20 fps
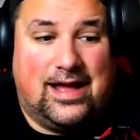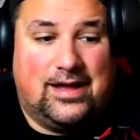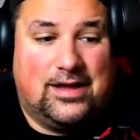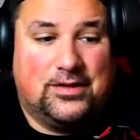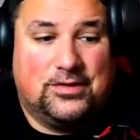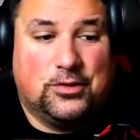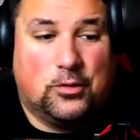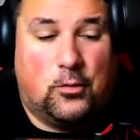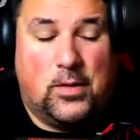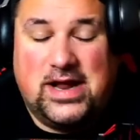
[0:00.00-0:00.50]

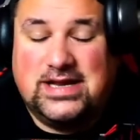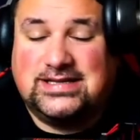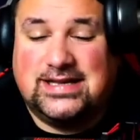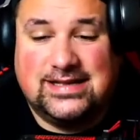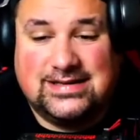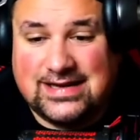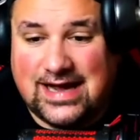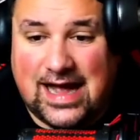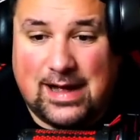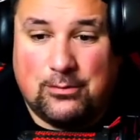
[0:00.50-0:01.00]
they're wasting
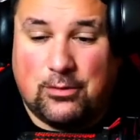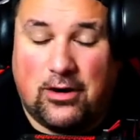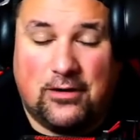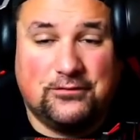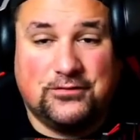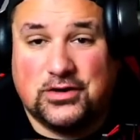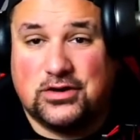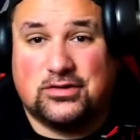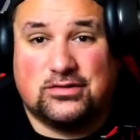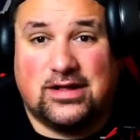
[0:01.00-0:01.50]
time off
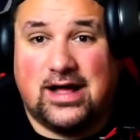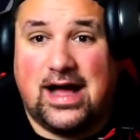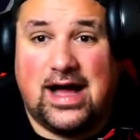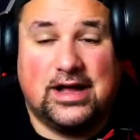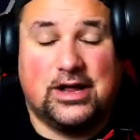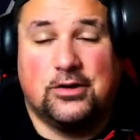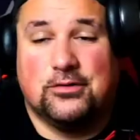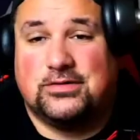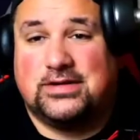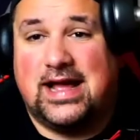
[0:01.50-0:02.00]
the clock.
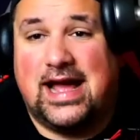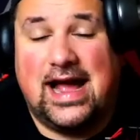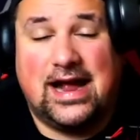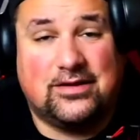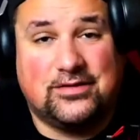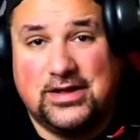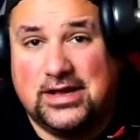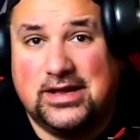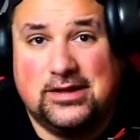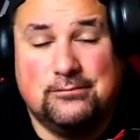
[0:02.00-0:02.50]
You're
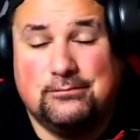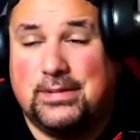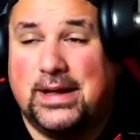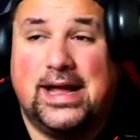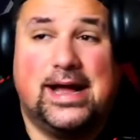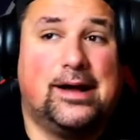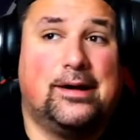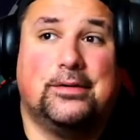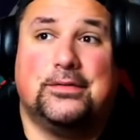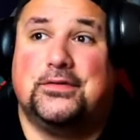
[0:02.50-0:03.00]
tackling
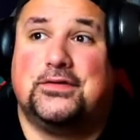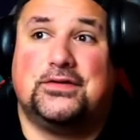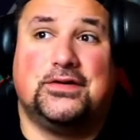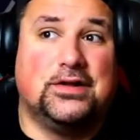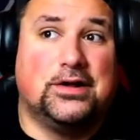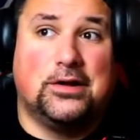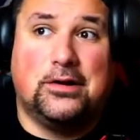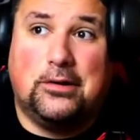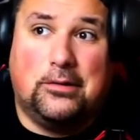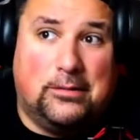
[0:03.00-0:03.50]
inbounds, you
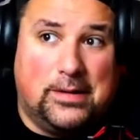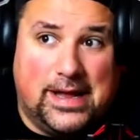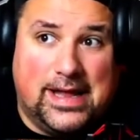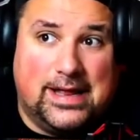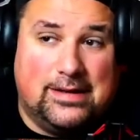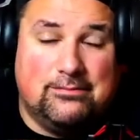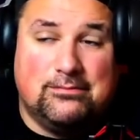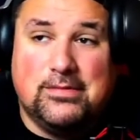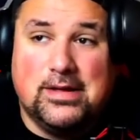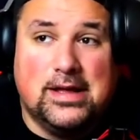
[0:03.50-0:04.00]
know,
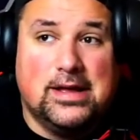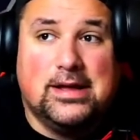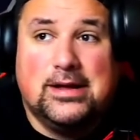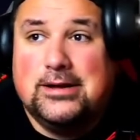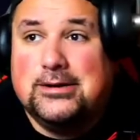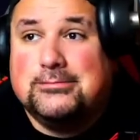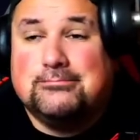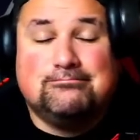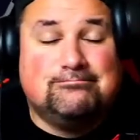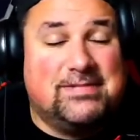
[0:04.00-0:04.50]
and
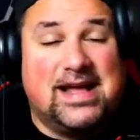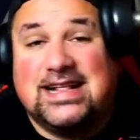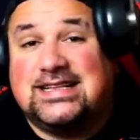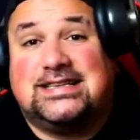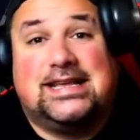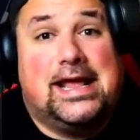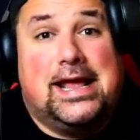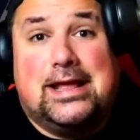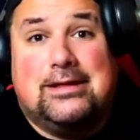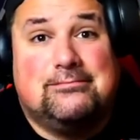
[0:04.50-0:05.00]
that's
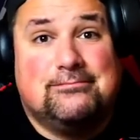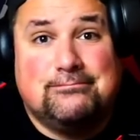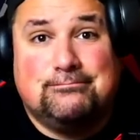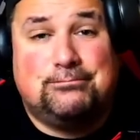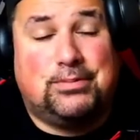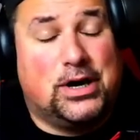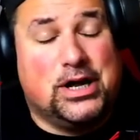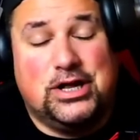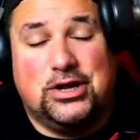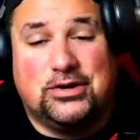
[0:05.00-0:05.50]
it.
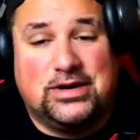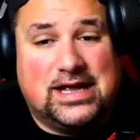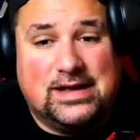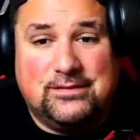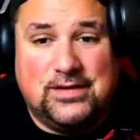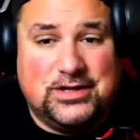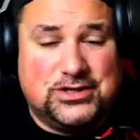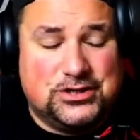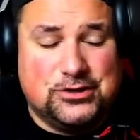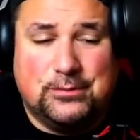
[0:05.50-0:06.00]
But you're
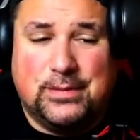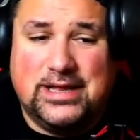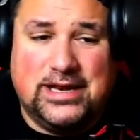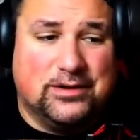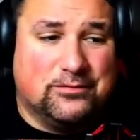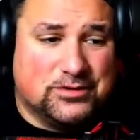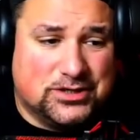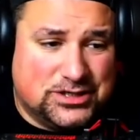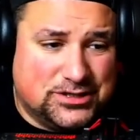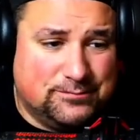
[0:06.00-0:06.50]
giving too much
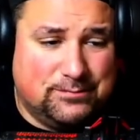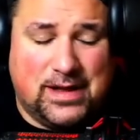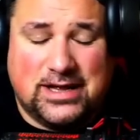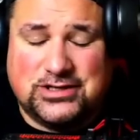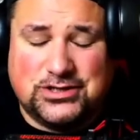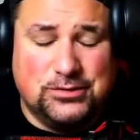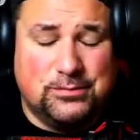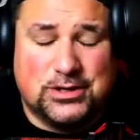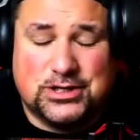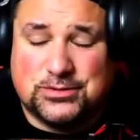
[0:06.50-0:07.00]

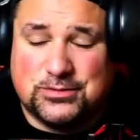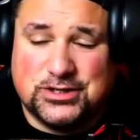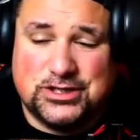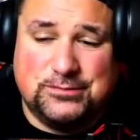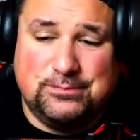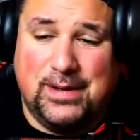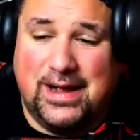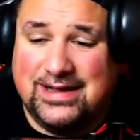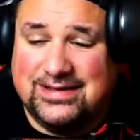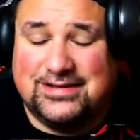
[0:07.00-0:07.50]

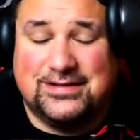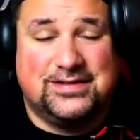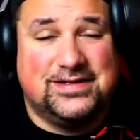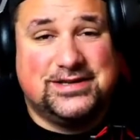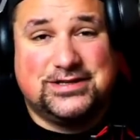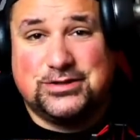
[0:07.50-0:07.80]
respect to these